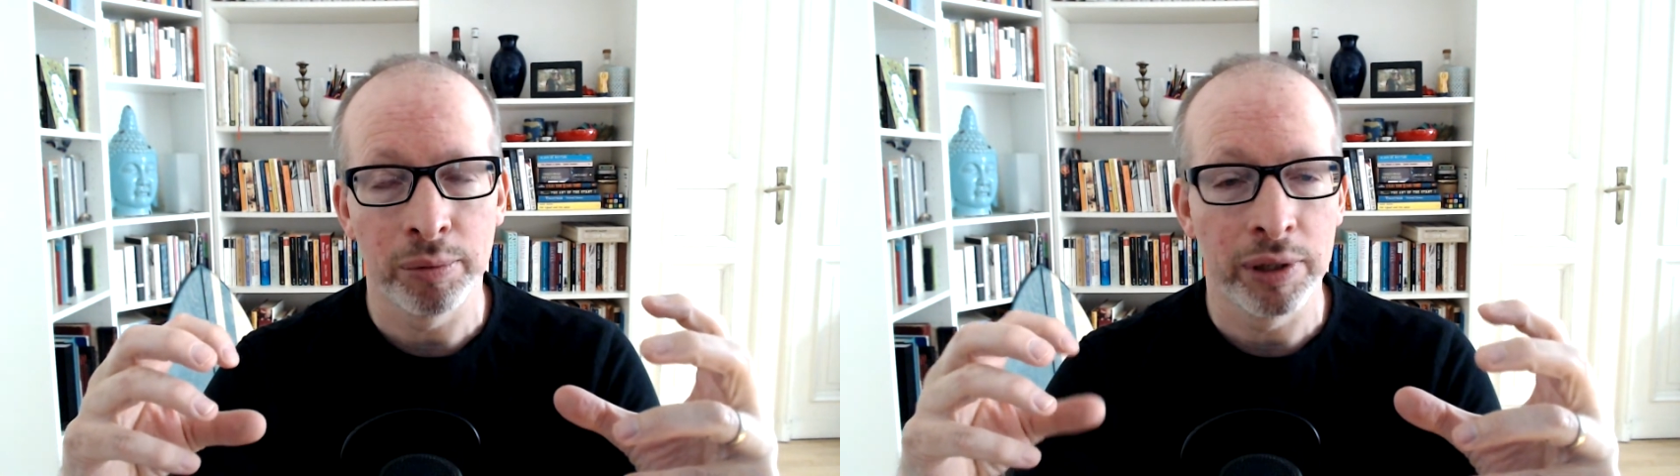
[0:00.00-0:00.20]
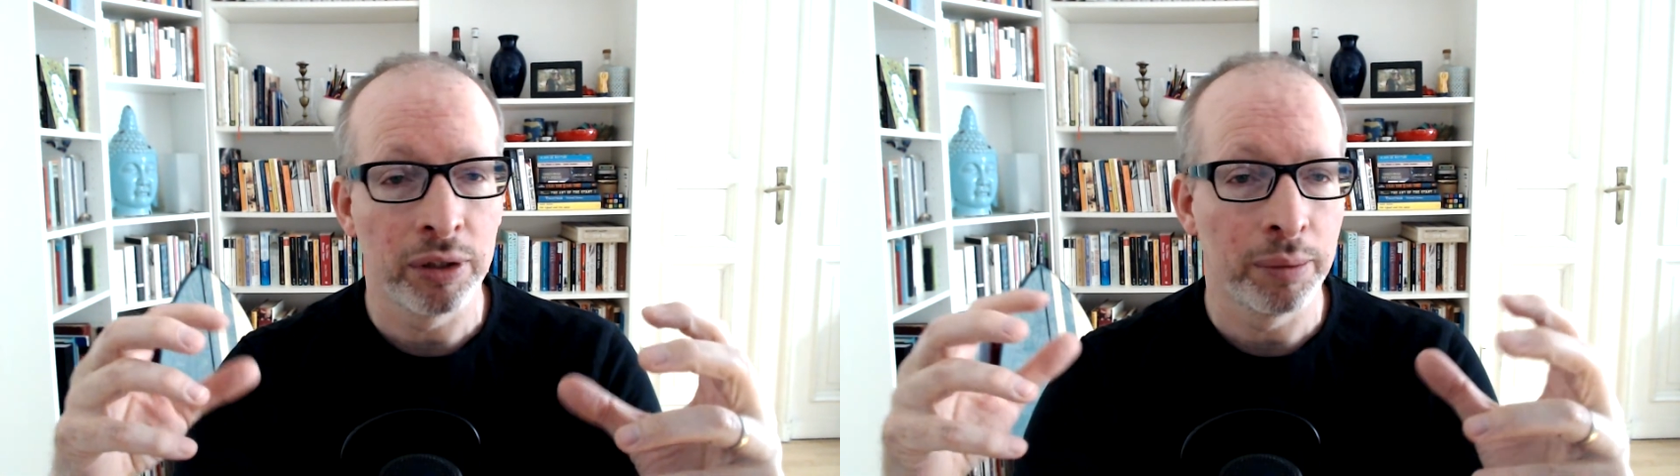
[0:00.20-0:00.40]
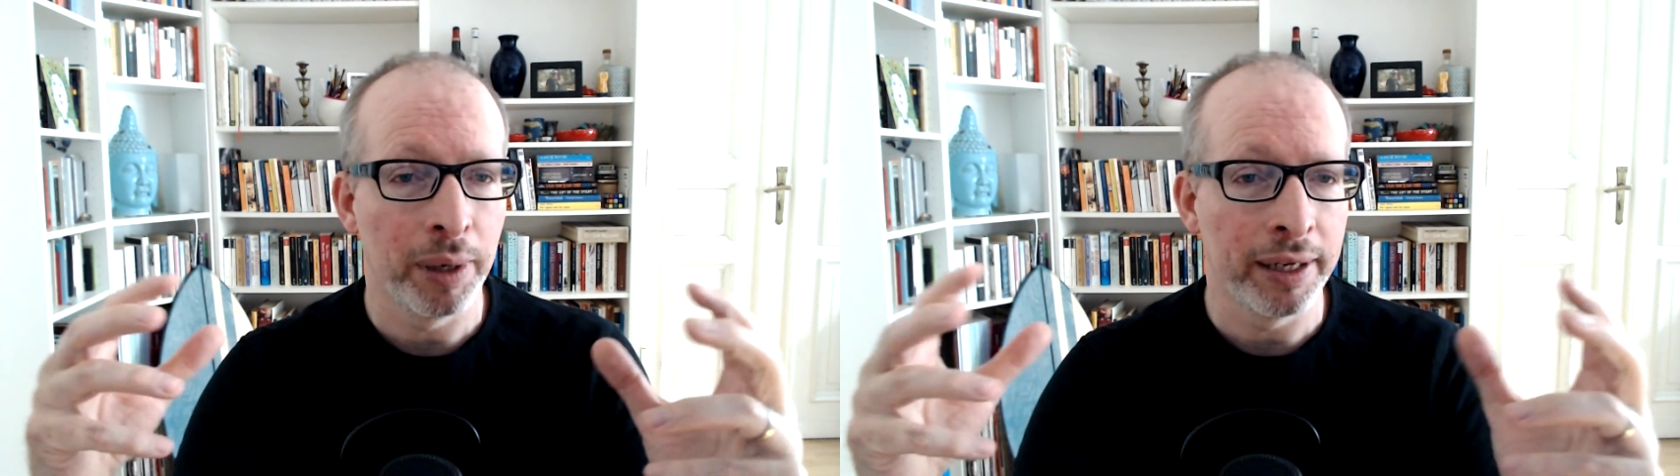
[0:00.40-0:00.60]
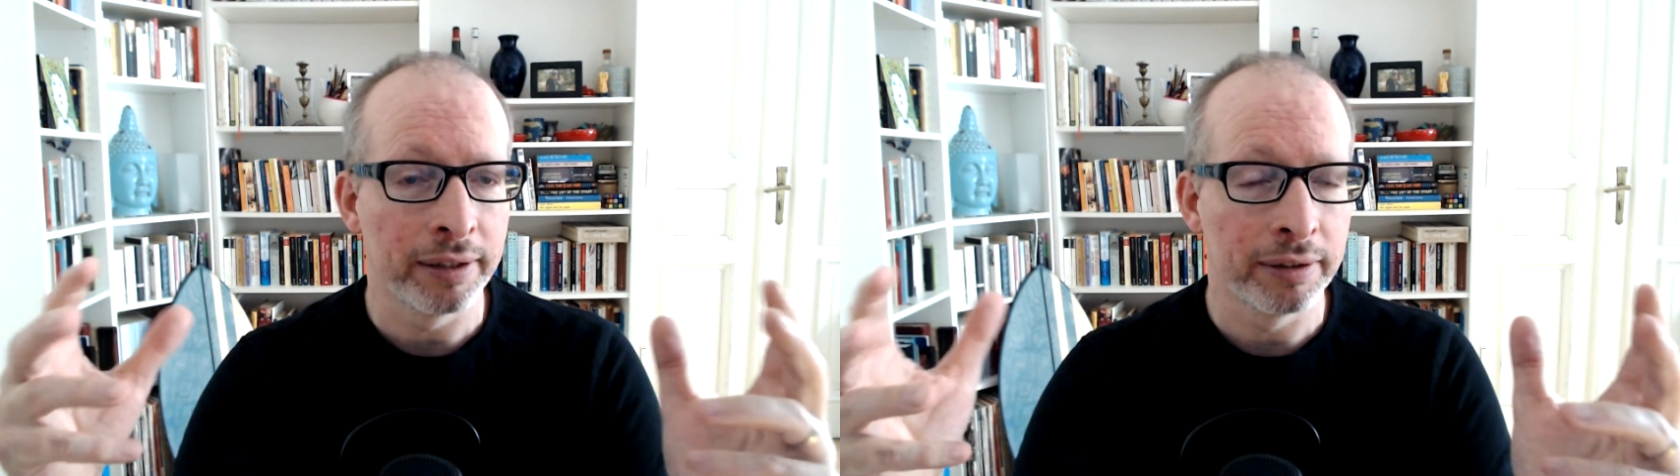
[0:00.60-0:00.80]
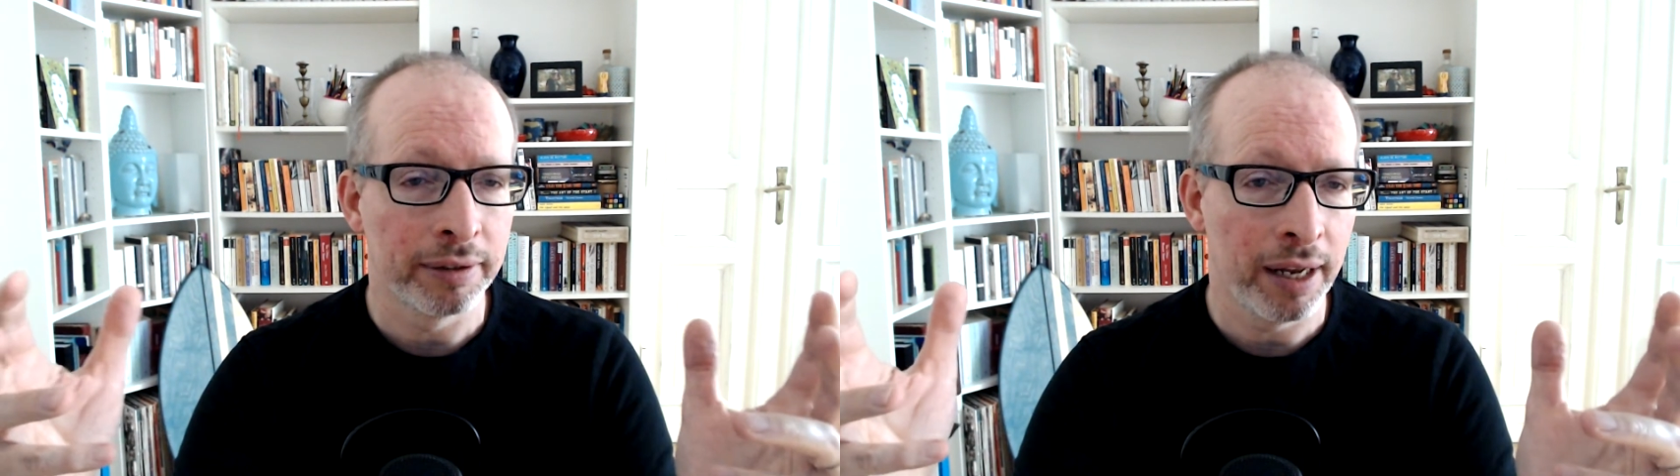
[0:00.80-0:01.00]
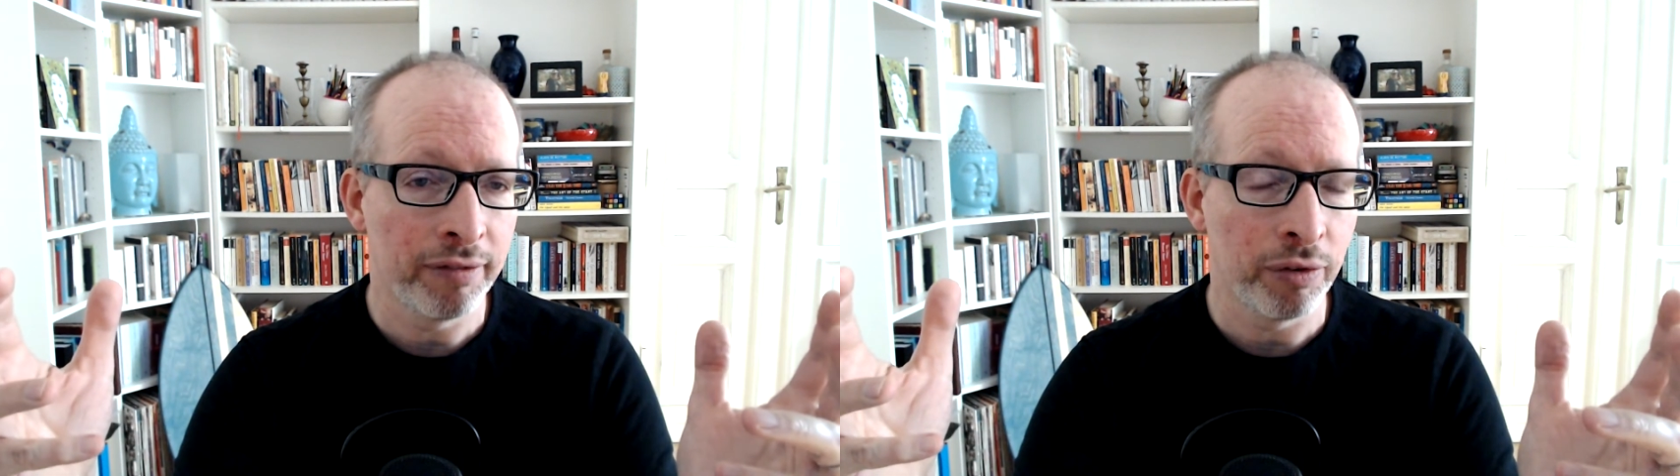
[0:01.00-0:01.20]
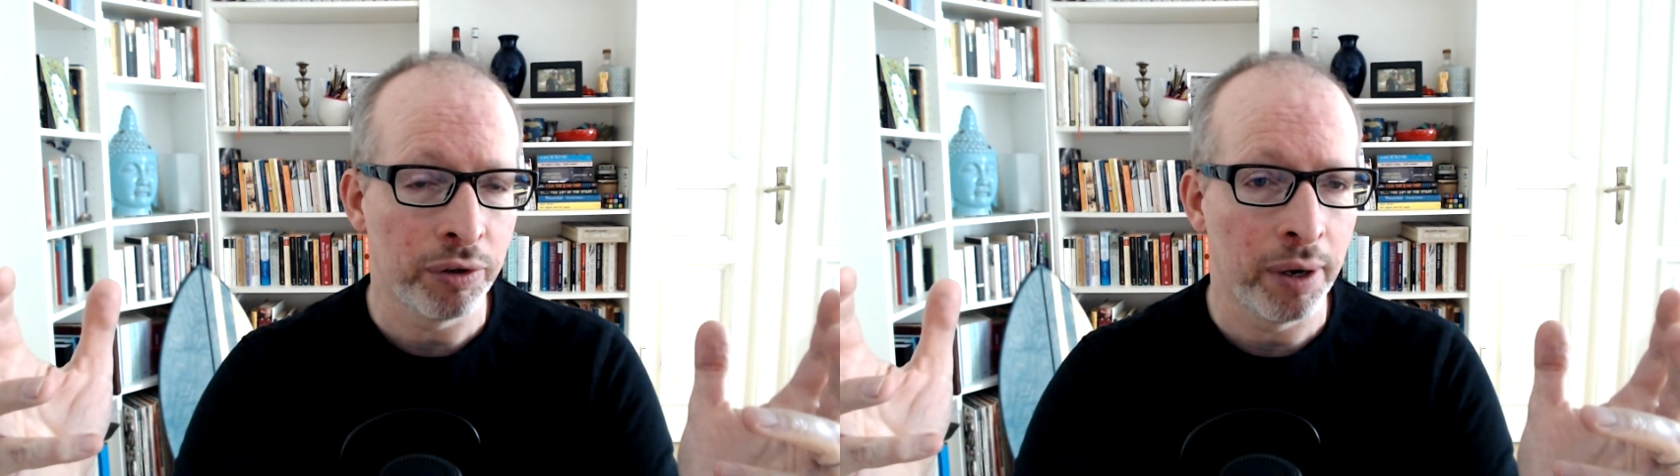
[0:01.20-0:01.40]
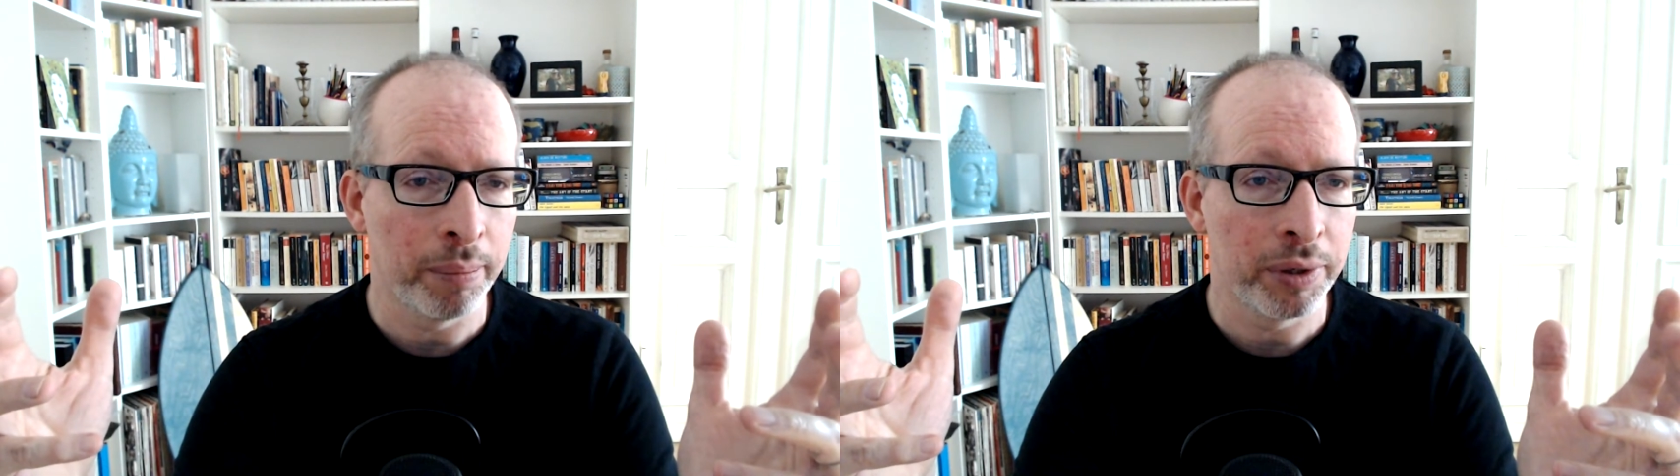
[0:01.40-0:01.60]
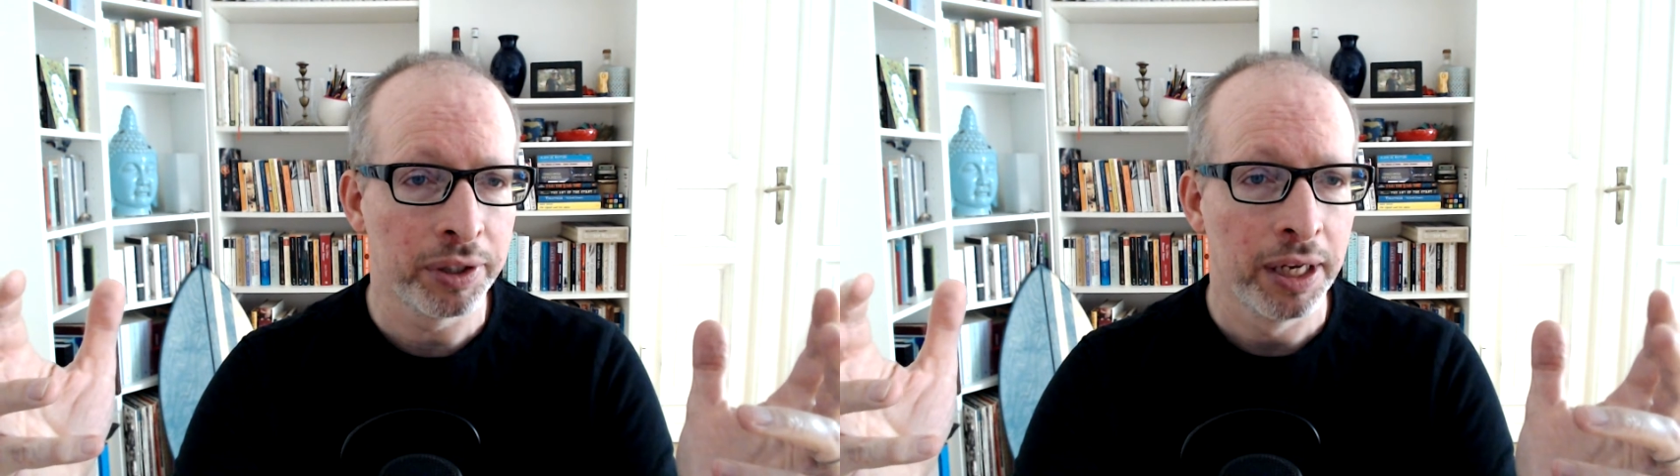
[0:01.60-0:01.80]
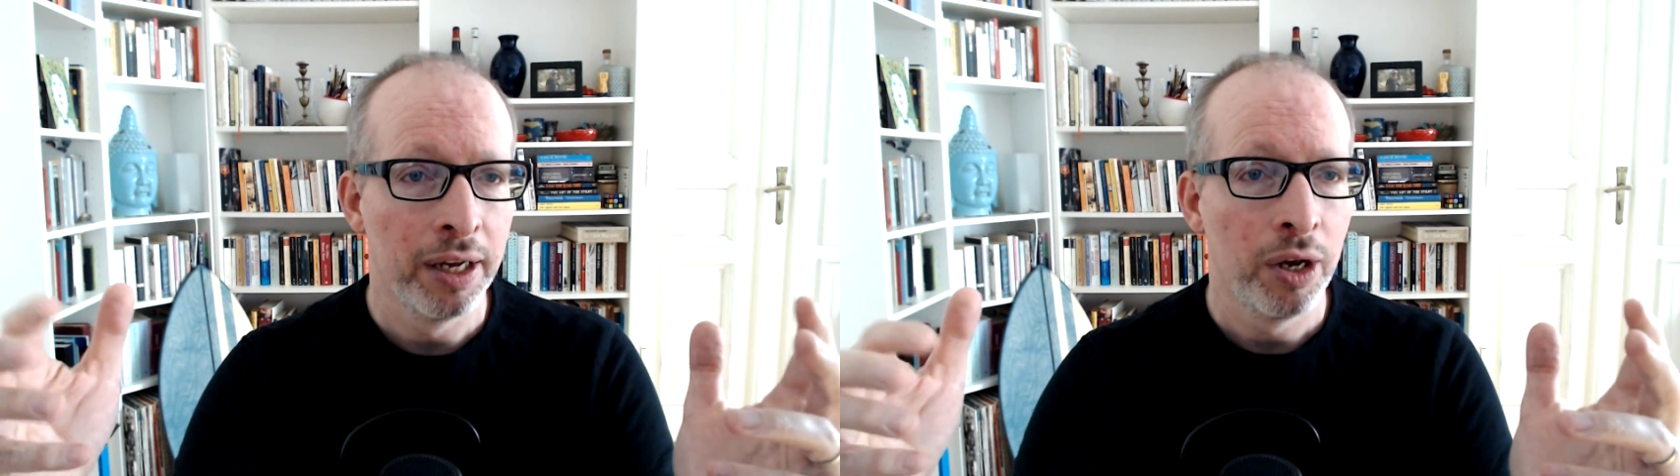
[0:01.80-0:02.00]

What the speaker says: when you're deploying telephone numbers,